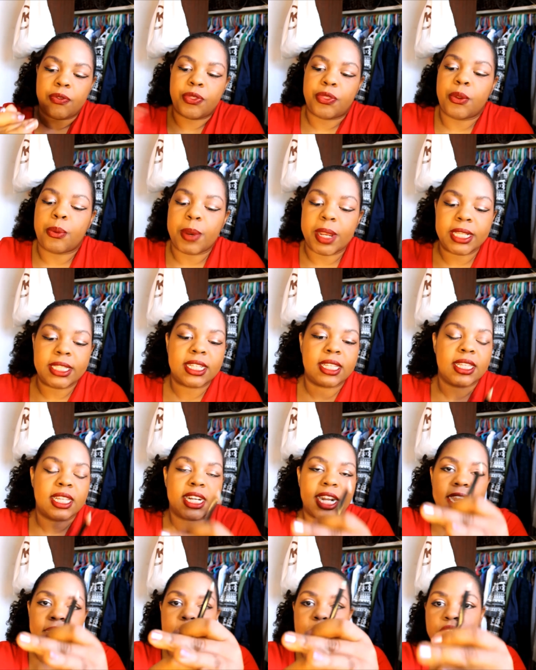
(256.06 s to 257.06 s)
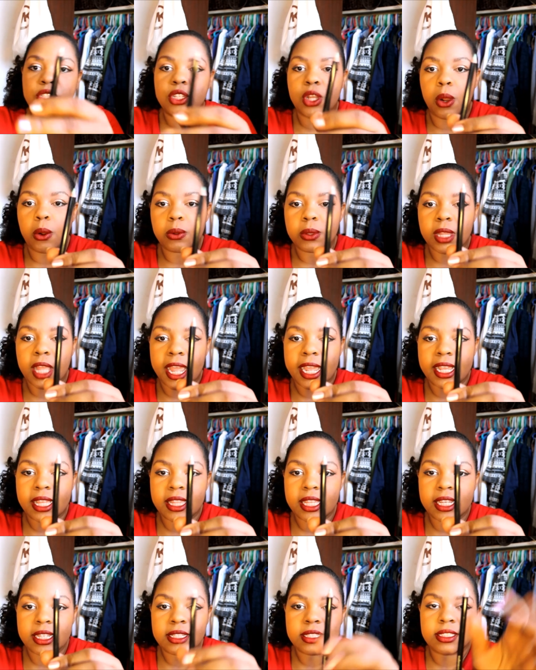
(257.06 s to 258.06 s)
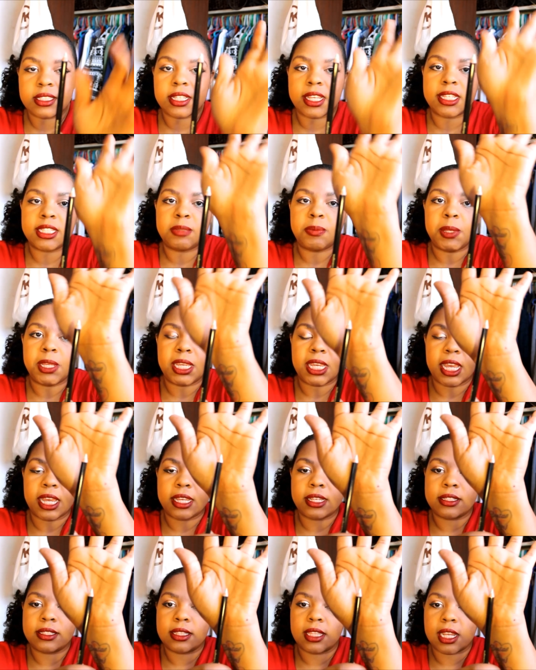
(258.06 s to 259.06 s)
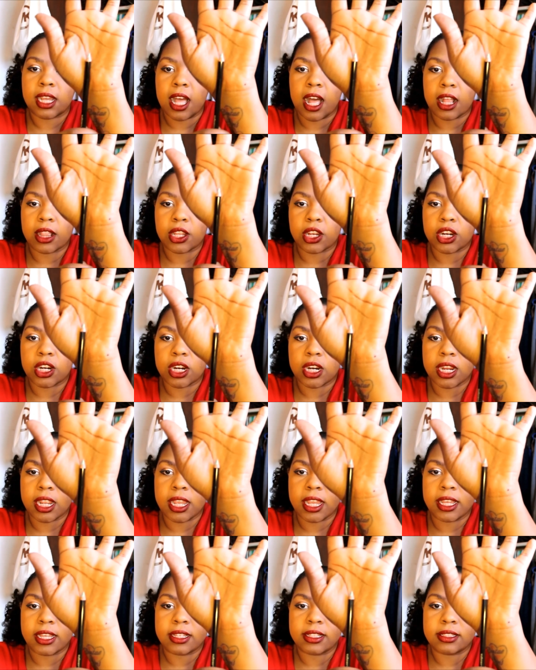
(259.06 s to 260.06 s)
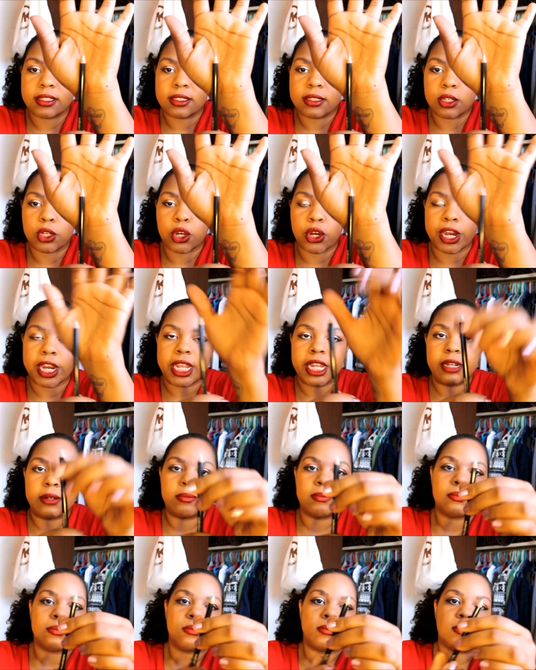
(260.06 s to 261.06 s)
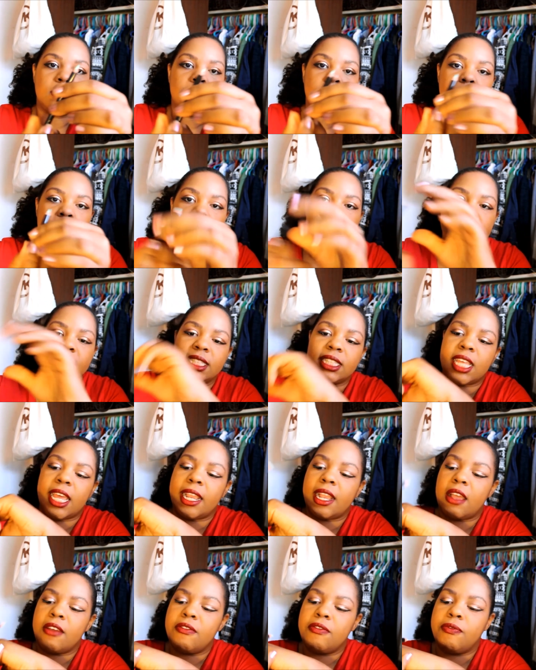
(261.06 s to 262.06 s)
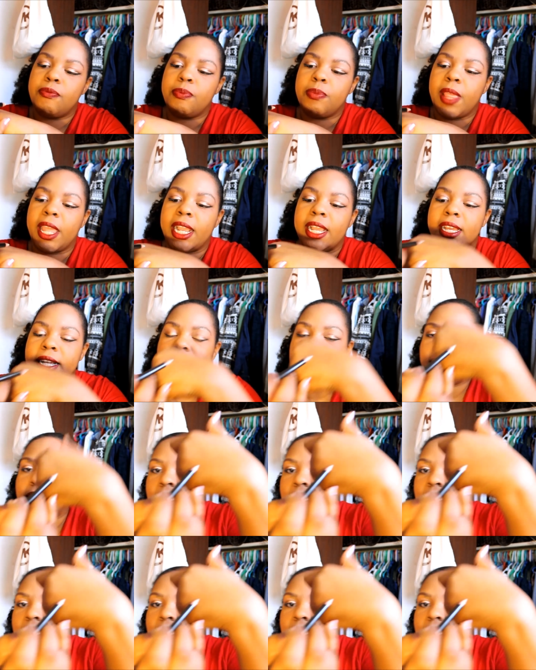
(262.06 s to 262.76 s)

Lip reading: The reason that I don't like this is because the color is green. It's like a